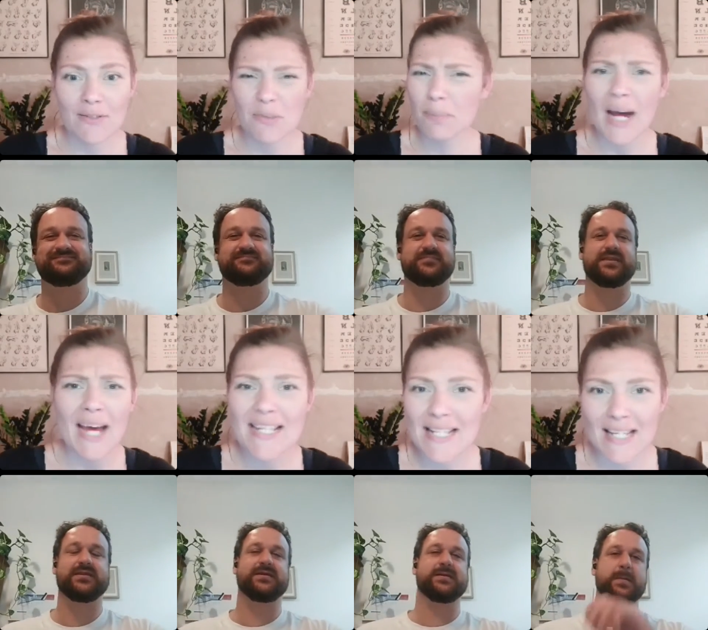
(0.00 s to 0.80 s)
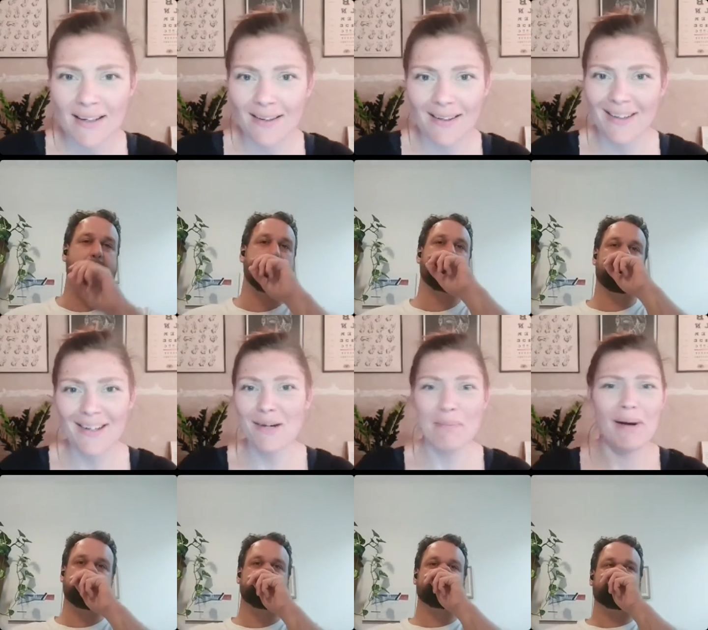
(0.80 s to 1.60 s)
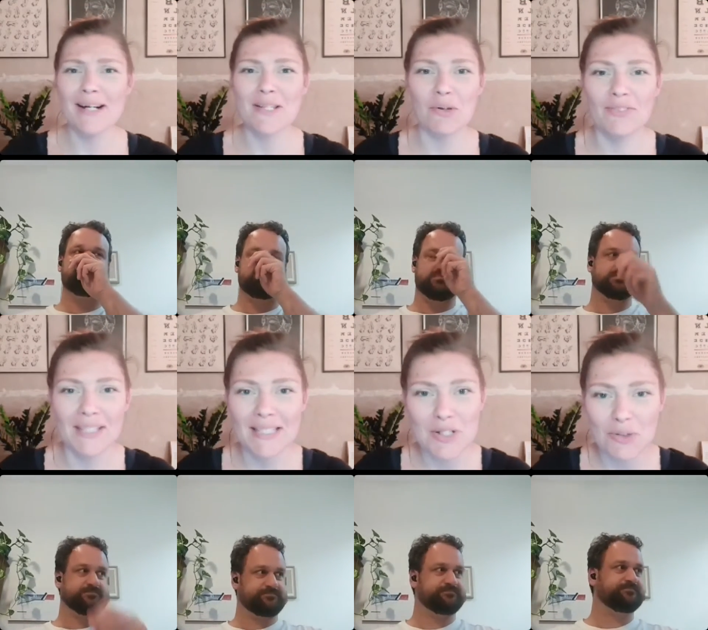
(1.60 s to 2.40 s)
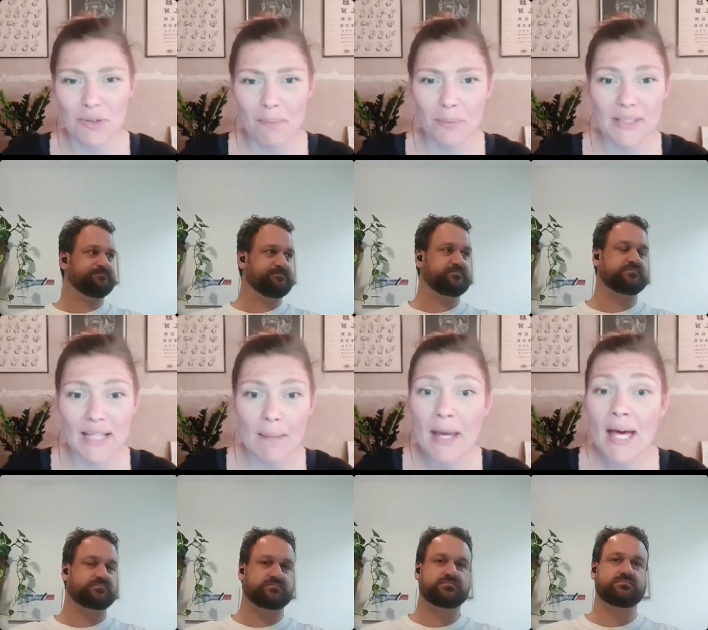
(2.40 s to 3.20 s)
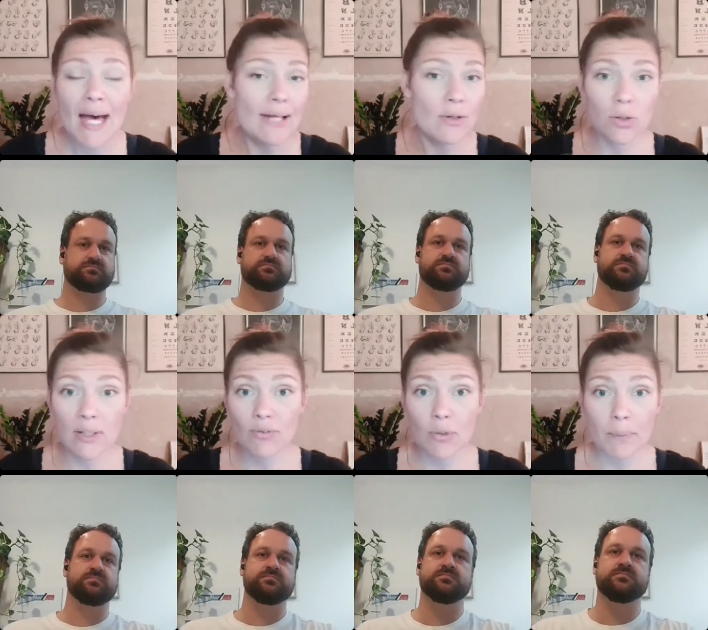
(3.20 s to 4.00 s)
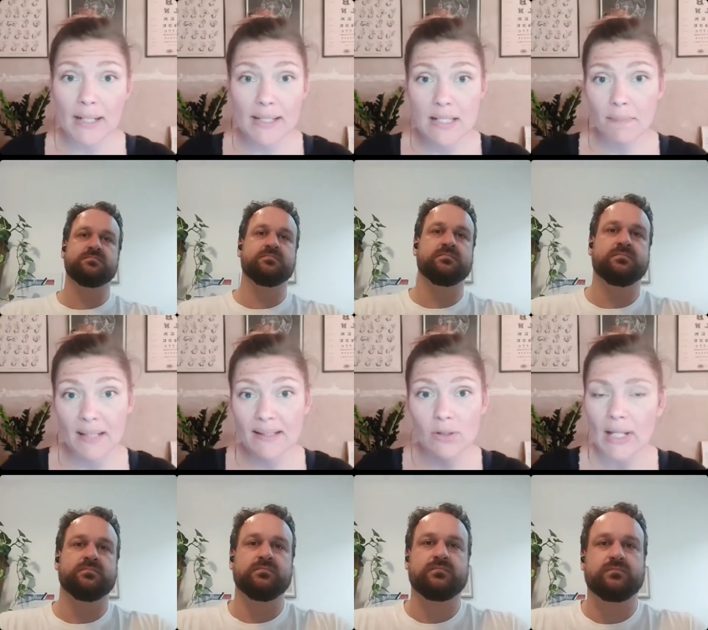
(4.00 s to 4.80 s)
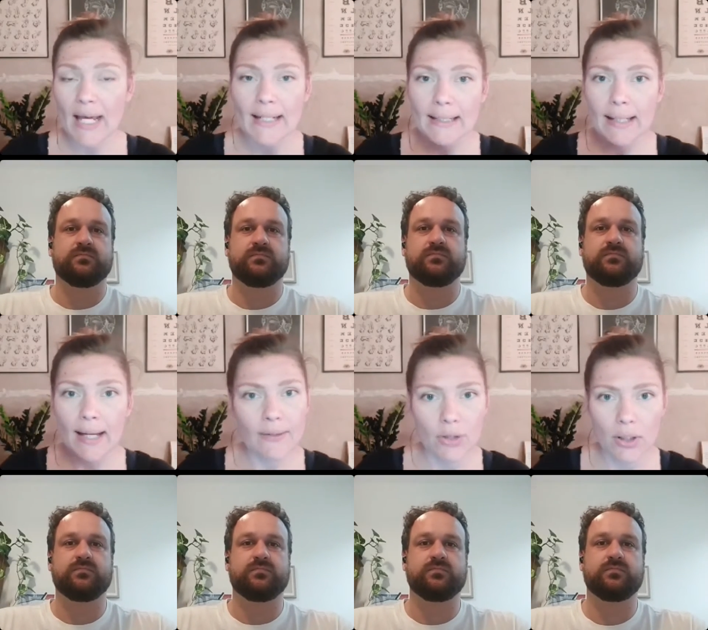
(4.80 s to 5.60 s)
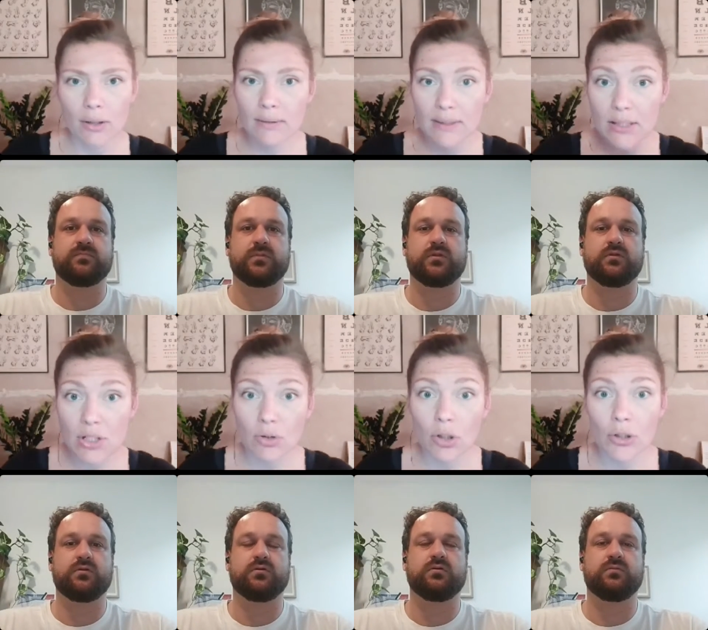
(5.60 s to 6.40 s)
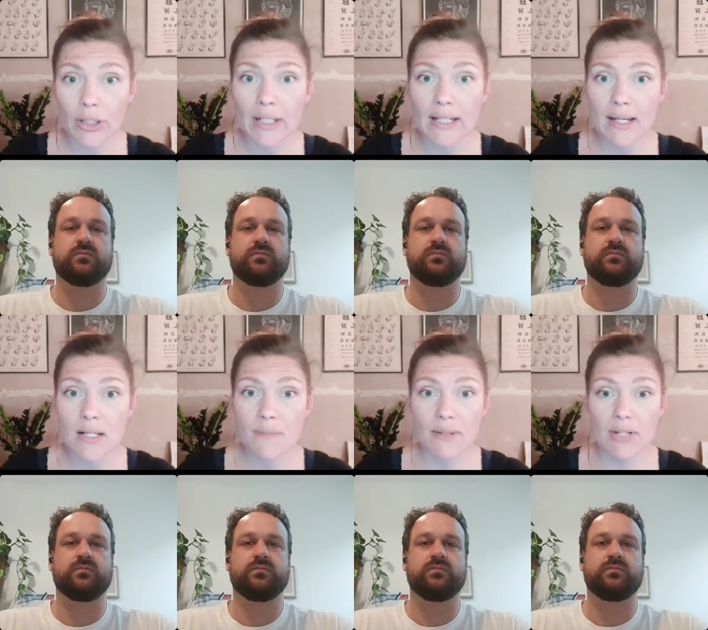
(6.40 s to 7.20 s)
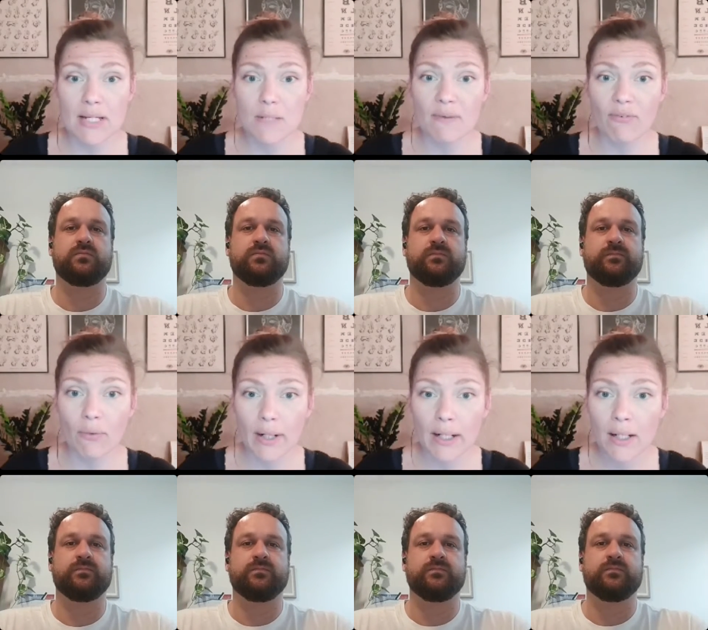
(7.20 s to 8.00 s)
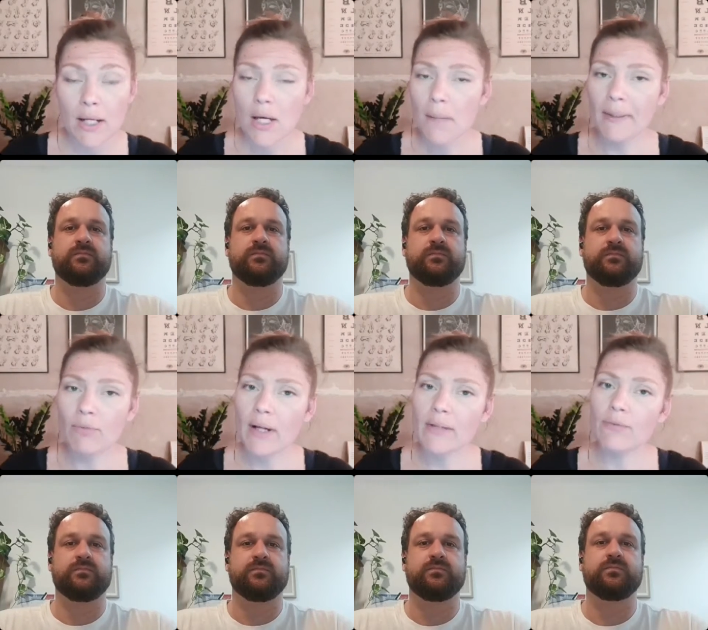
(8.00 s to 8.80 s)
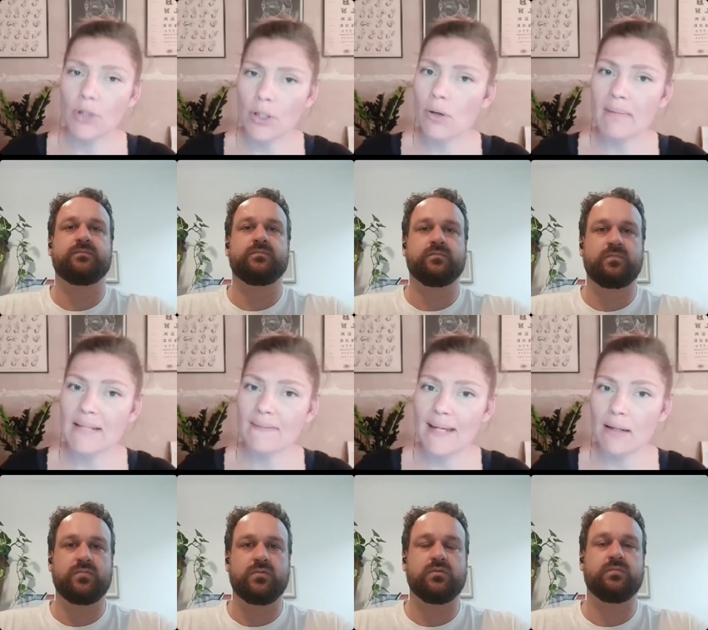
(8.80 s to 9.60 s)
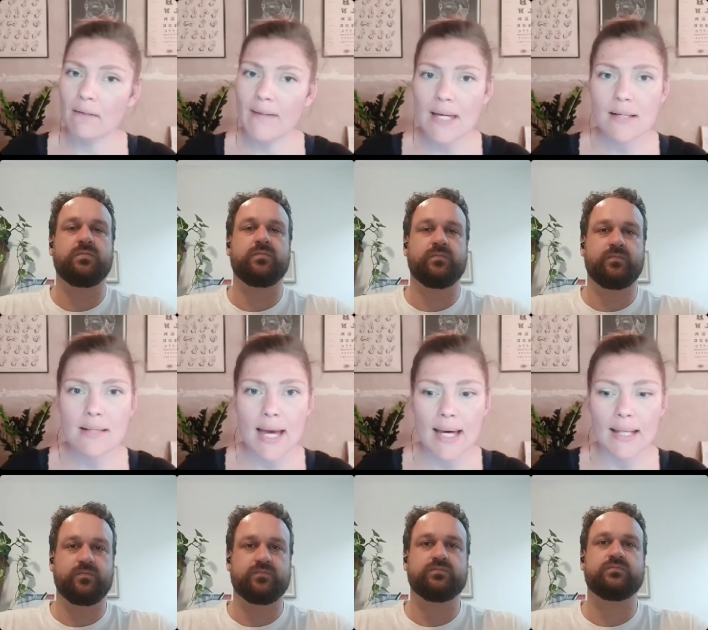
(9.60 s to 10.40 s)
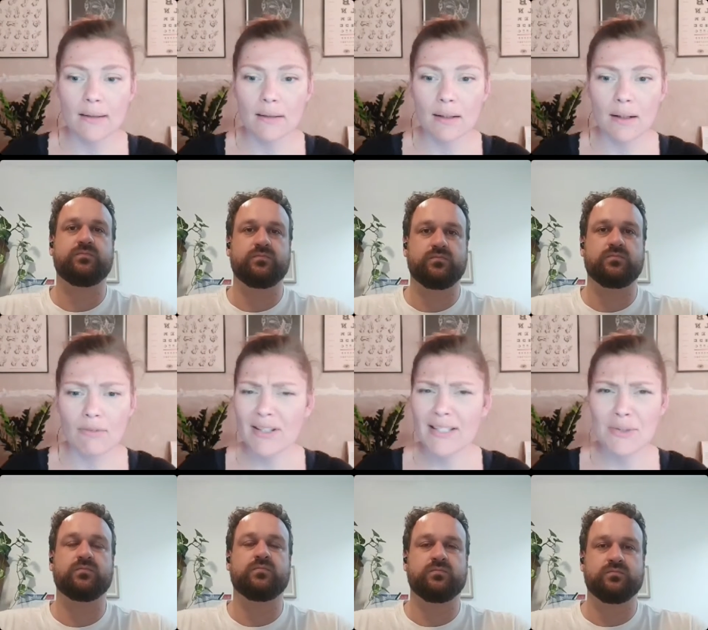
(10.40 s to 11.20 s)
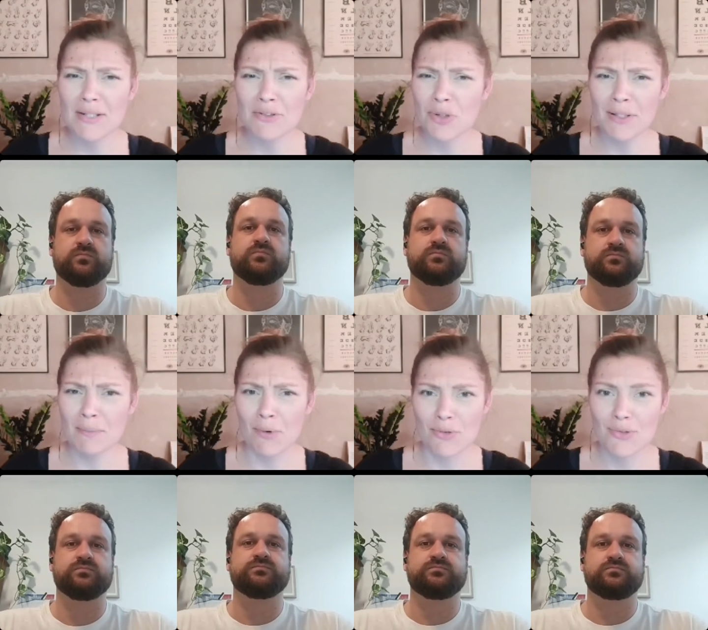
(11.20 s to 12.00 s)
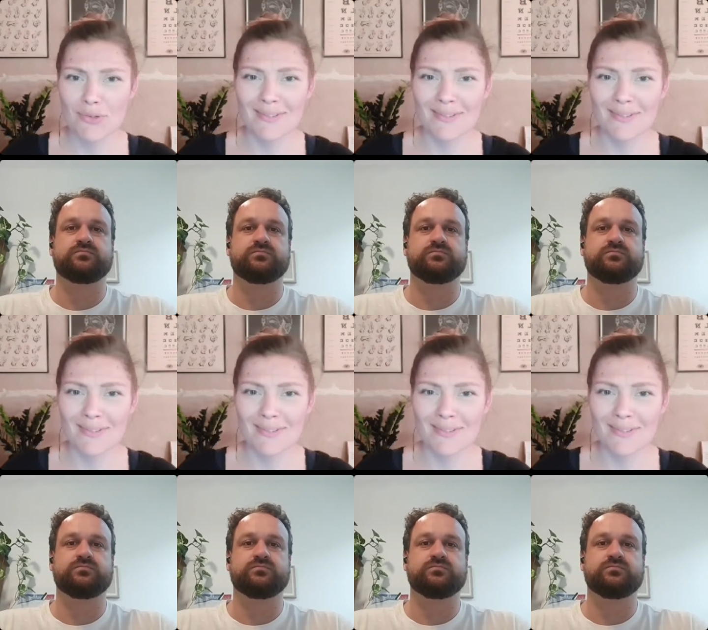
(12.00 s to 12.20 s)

Speaker 1: surprising uh, parts of the digital bootcamp? I don't know if you participated on any other digital learning experience before, but what were your main takeaways and uh, what did you enjoy the most?